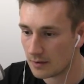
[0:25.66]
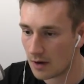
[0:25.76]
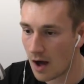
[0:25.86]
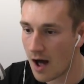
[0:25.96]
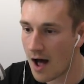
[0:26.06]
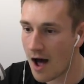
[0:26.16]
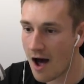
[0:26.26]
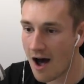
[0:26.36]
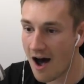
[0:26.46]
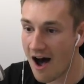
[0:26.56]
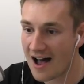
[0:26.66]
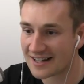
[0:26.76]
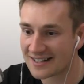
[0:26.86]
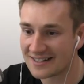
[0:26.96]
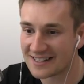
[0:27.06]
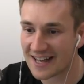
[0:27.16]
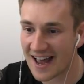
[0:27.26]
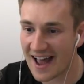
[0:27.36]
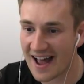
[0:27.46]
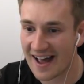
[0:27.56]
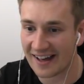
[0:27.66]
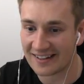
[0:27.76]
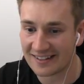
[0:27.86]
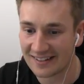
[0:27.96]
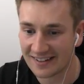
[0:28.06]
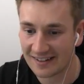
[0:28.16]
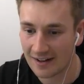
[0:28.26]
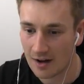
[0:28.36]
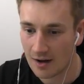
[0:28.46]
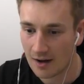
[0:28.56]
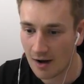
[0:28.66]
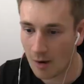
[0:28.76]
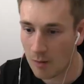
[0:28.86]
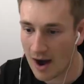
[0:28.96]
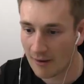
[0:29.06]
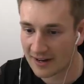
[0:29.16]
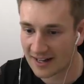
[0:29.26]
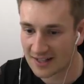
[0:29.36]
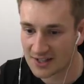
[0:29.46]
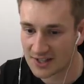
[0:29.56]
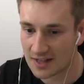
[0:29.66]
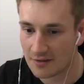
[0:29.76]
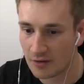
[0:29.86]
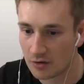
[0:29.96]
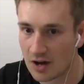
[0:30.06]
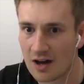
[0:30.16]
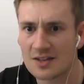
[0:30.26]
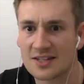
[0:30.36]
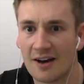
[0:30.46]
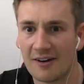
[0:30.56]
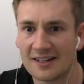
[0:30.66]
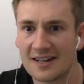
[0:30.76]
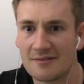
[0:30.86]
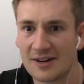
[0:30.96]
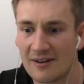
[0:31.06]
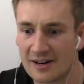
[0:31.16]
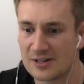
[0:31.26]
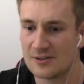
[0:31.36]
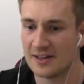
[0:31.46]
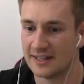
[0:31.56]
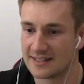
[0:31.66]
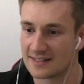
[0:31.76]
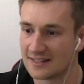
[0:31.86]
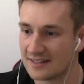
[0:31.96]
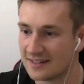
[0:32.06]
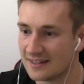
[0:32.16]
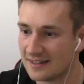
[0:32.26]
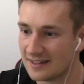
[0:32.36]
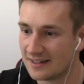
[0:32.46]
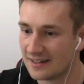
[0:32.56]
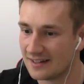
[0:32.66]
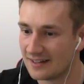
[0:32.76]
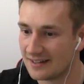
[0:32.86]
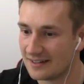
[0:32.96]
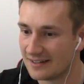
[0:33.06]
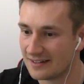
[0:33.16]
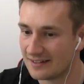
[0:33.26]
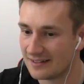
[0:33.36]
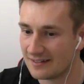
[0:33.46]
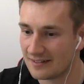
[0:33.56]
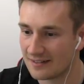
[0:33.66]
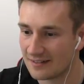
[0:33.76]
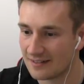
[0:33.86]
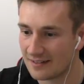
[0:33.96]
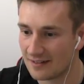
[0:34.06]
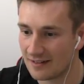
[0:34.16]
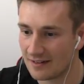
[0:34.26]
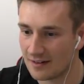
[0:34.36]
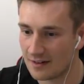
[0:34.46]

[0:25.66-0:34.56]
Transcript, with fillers: Oh, I can see it. Yeah, look. I got the oh, flag oh, wow, of the I can see the full cars now. I didn't even know how to do this. My car, can I just point out, my car looks so much better than yours.